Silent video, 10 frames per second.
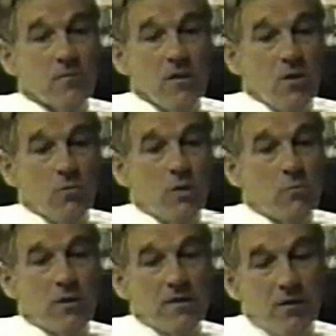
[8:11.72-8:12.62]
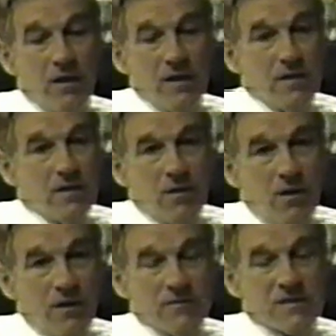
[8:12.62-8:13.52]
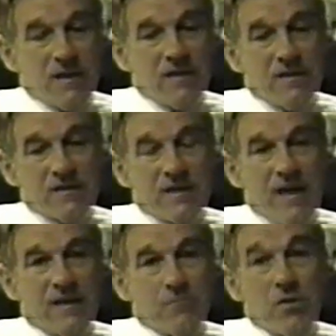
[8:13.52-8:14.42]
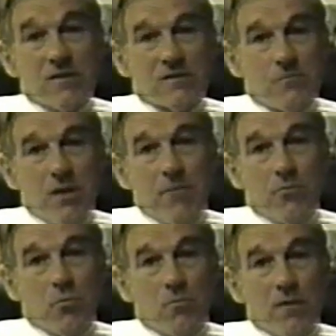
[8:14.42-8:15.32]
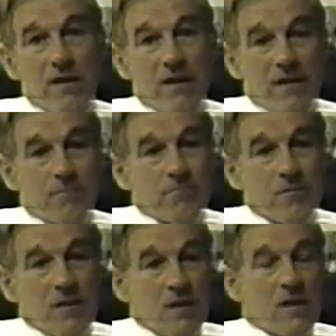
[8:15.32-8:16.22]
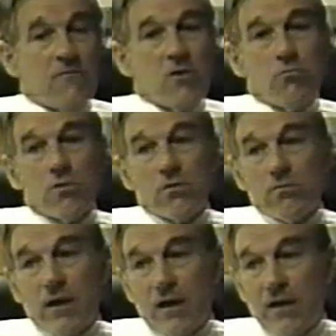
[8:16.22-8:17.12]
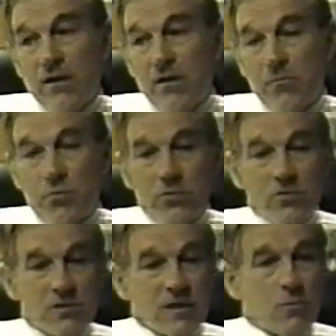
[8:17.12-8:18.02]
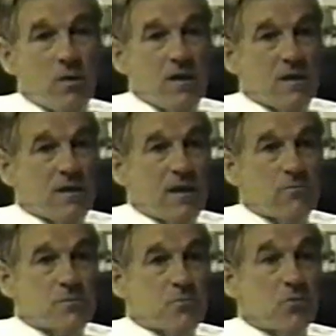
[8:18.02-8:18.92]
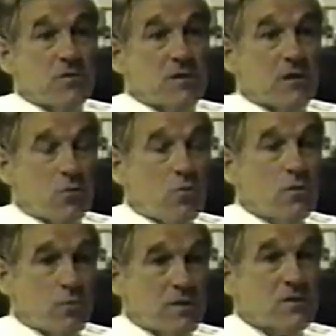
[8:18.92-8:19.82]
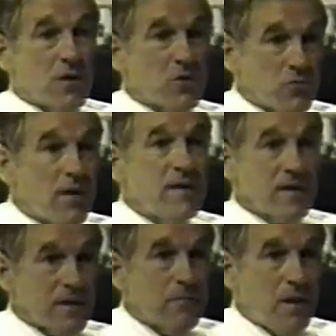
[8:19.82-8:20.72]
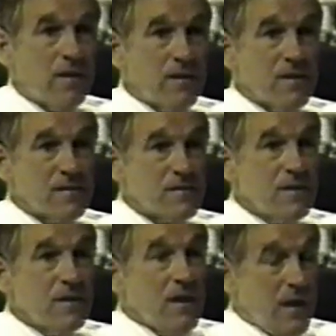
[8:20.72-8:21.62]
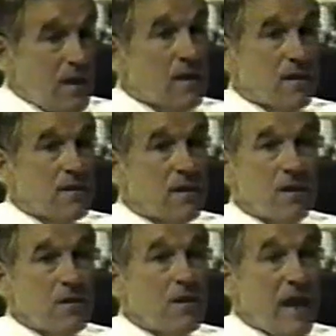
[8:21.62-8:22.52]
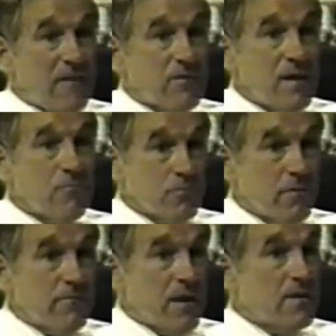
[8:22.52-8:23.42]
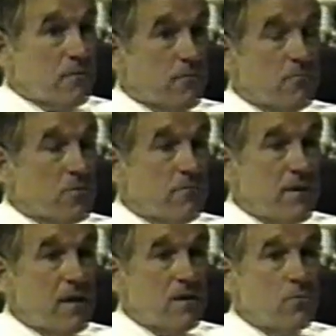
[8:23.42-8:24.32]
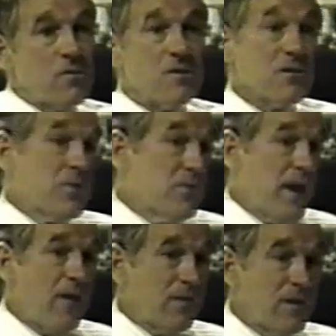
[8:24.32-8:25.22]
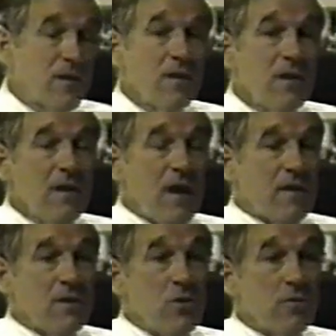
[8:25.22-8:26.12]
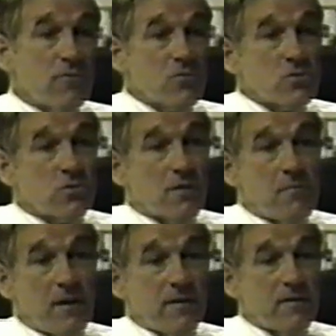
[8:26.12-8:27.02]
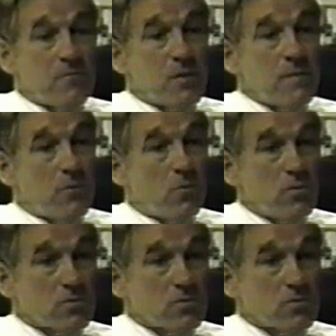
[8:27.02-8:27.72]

we would not all of a sudden decide that pieces of paper were money. If you were producing wheat and I was producing corn, we'd start trading commodities. And you'd have to have real value for real value. It just turned out that the universal commodity that people will